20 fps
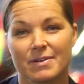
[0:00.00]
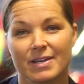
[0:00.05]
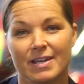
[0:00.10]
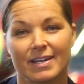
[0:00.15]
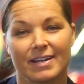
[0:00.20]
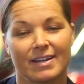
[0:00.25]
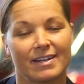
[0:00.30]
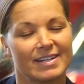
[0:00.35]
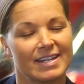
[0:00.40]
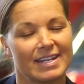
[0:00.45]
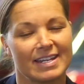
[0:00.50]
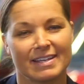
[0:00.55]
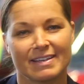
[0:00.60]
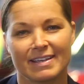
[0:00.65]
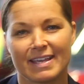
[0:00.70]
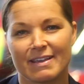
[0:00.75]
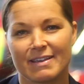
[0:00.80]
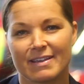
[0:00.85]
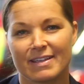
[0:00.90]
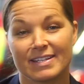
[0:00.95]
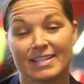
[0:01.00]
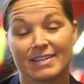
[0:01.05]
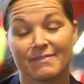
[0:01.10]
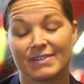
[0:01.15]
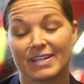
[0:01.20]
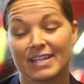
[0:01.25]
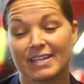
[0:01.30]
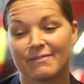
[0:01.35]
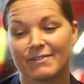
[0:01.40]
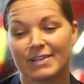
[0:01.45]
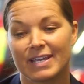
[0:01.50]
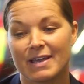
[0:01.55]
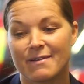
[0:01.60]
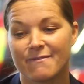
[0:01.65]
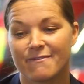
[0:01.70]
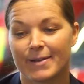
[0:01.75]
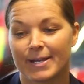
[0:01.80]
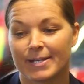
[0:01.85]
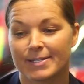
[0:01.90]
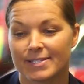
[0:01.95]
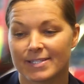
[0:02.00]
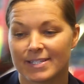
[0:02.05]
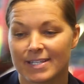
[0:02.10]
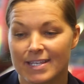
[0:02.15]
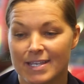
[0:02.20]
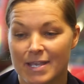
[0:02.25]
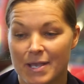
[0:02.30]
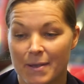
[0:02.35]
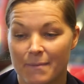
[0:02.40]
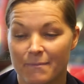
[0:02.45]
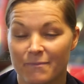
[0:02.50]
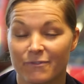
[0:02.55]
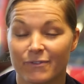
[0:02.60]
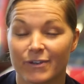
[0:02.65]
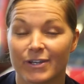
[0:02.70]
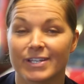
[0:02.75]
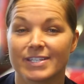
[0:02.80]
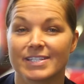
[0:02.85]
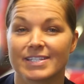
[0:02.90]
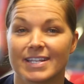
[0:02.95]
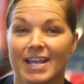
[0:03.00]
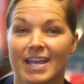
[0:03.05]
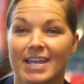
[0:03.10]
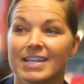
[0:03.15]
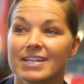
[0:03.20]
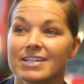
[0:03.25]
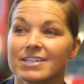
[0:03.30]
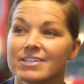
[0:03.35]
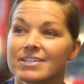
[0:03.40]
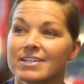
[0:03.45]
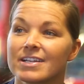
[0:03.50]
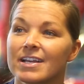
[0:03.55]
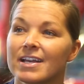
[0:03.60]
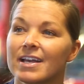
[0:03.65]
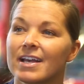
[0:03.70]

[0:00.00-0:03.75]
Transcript: and I didn't even get past the first stage.